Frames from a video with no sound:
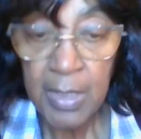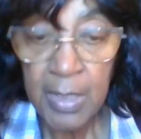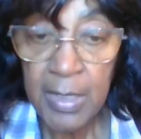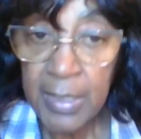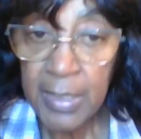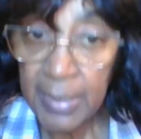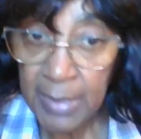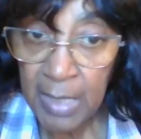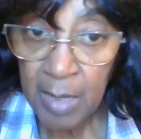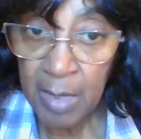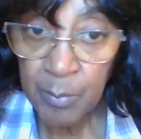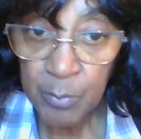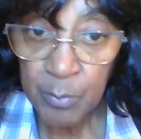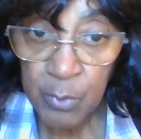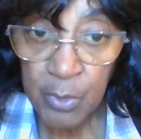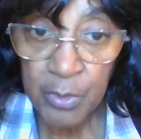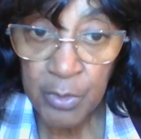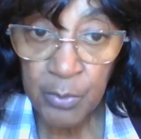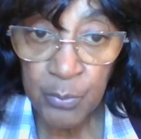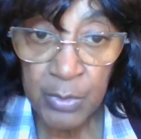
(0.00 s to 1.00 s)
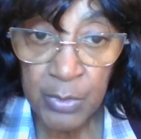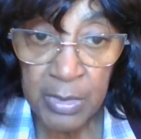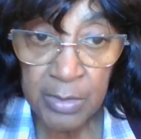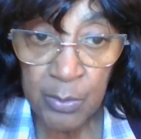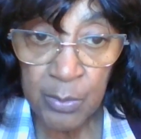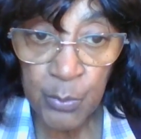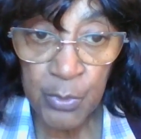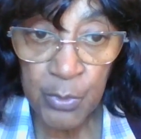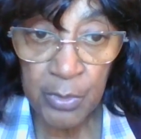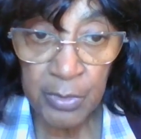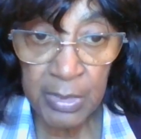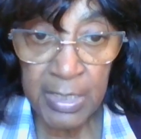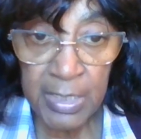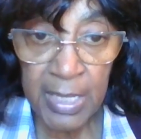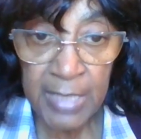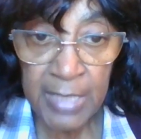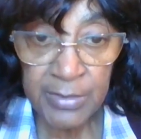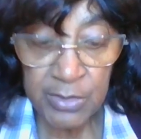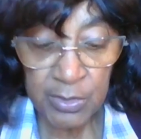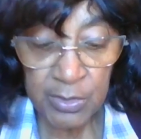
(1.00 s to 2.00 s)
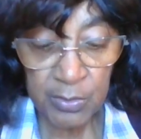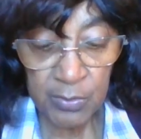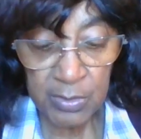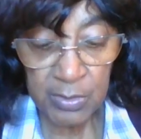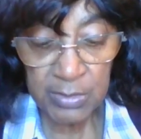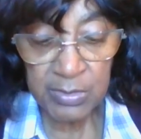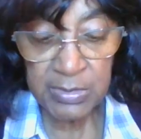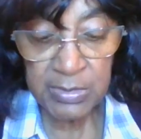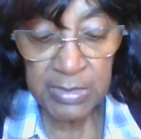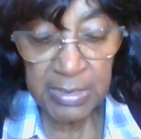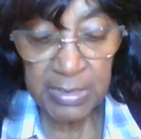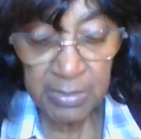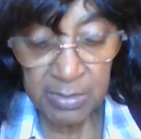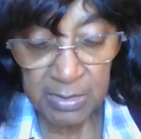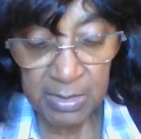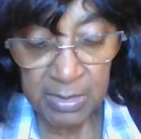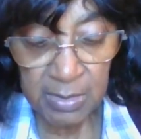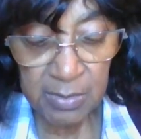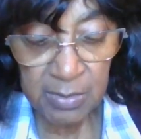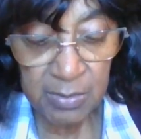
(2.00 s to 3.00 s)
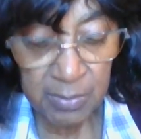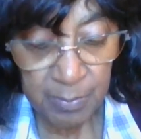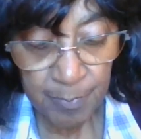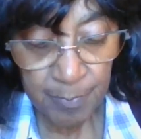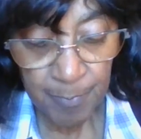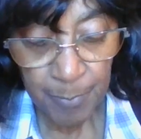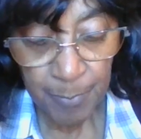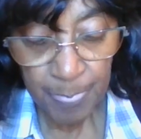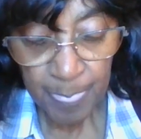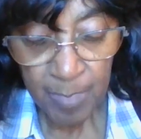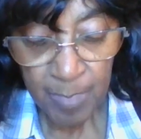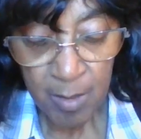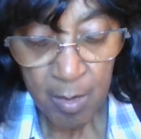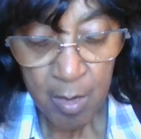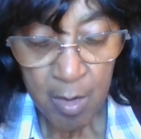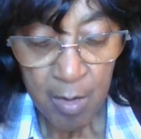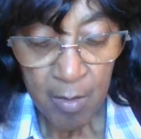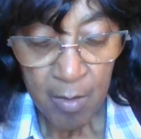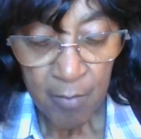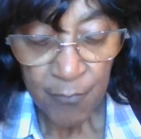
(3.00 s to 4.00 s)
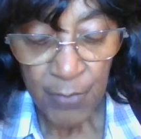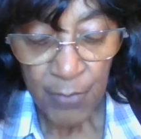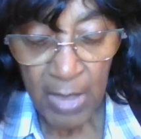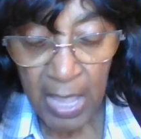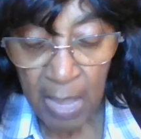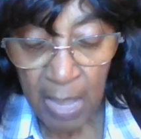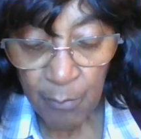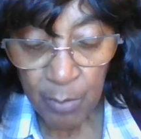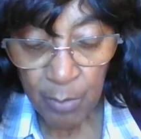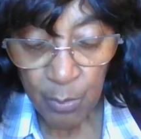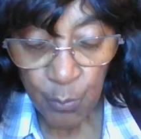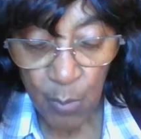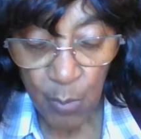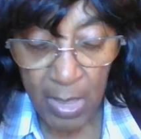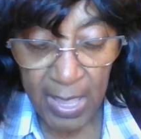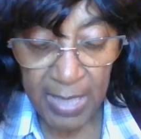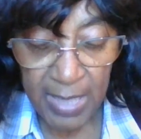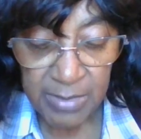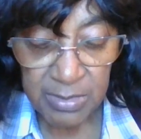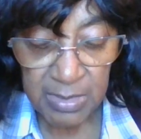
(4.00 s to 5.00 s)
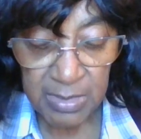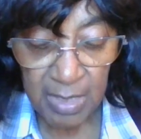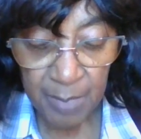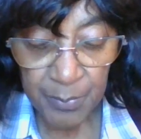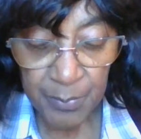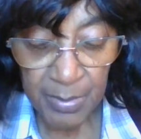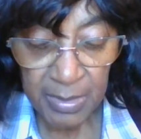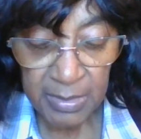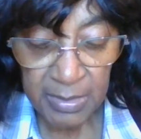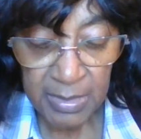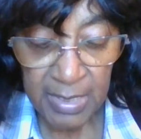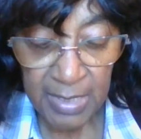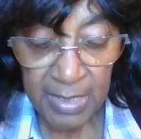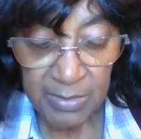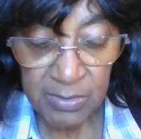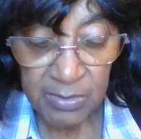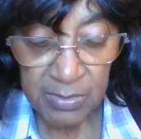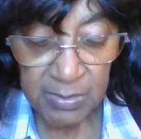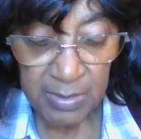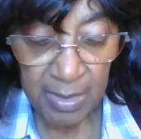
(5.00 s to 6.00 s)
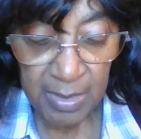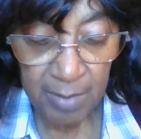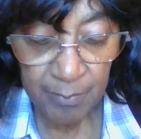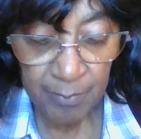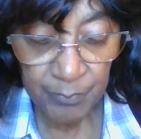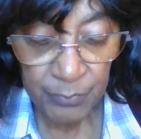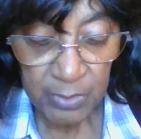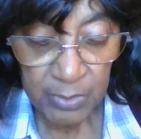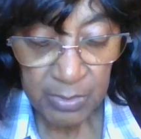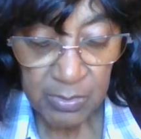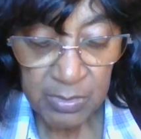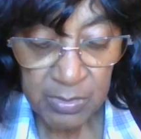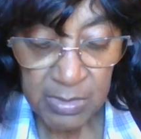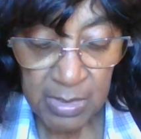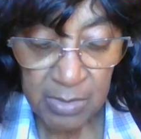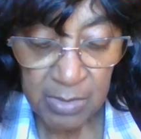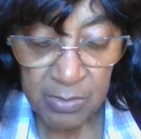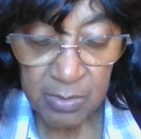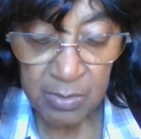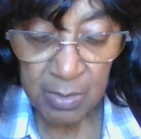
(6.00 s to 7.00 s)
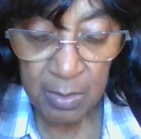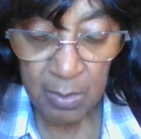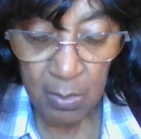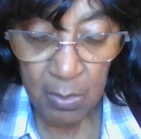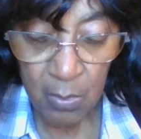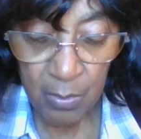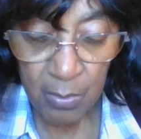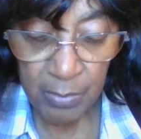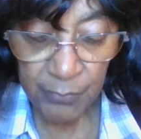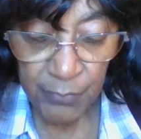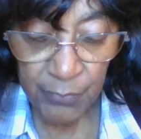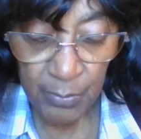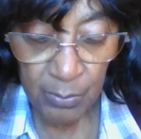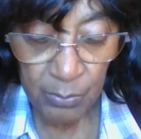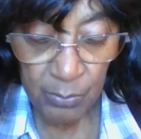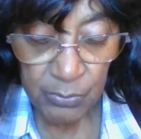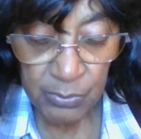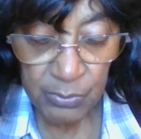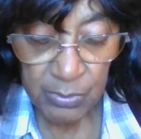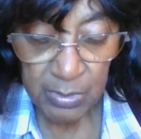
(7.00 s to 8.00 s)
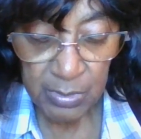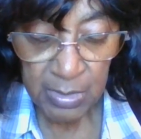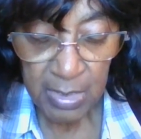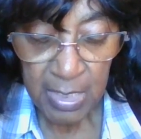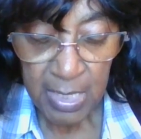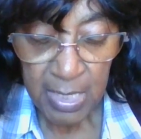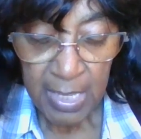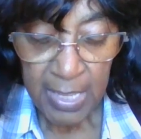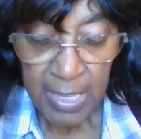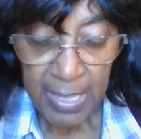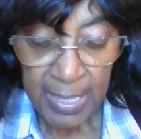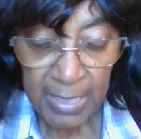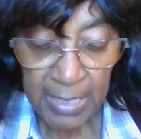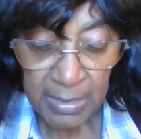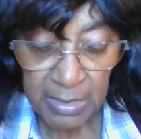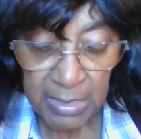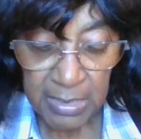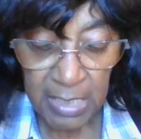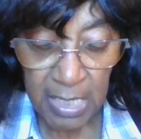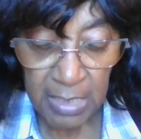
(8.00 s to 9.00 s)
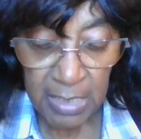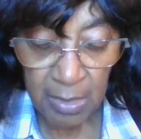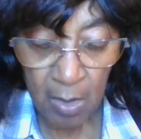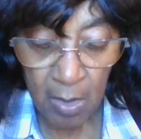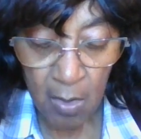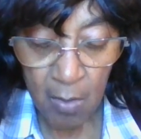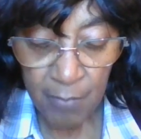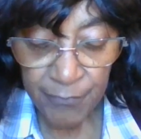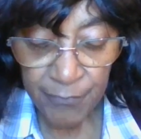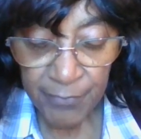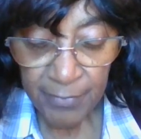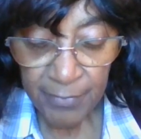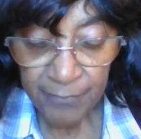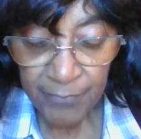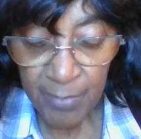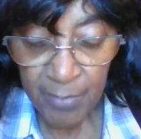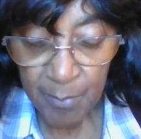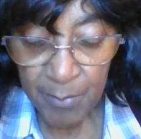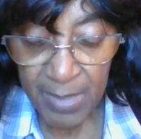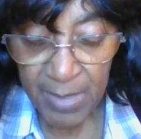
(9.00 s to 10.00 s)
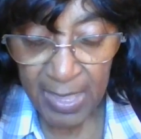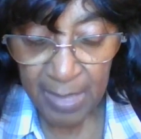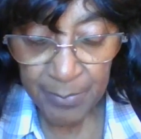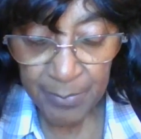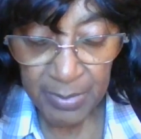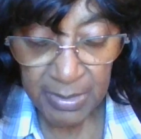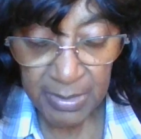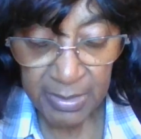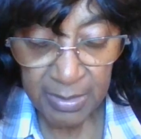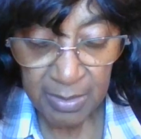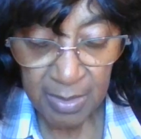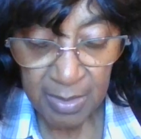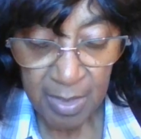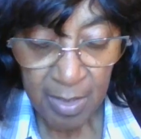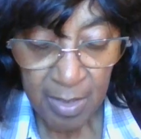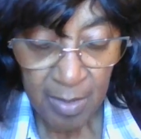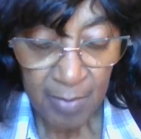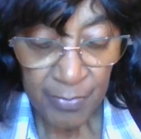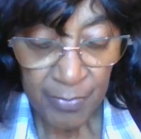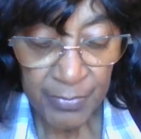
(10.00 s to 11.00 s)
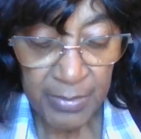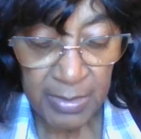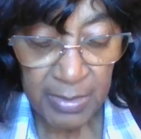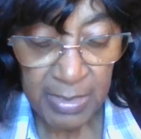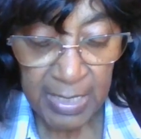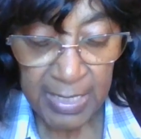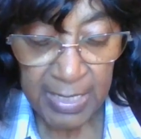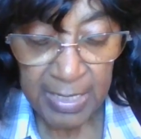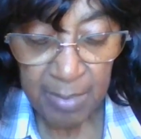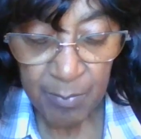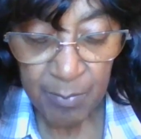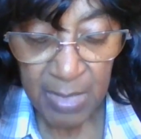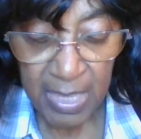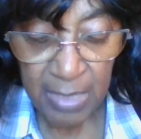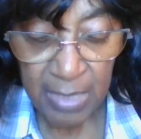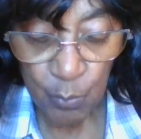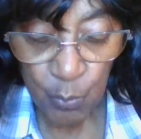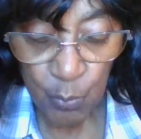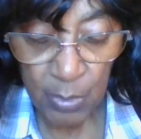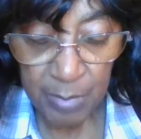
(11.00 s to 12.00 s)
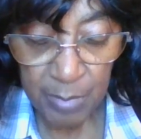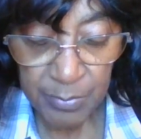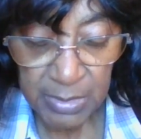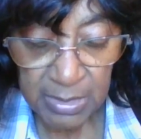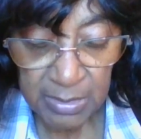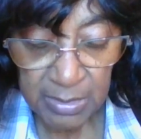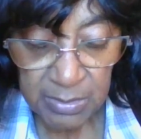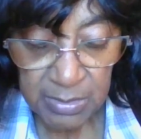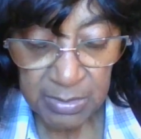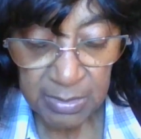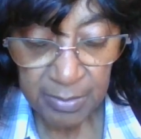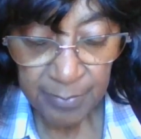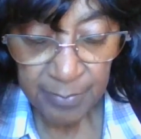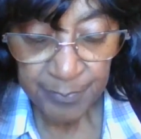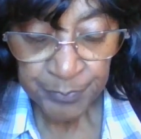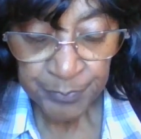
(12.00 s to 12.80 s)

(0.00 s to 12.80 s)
And I'm going to read the word of God to you. It says this for I will rise up against them, says the Lord of hosts, and cut off from Babylon the name and remnant,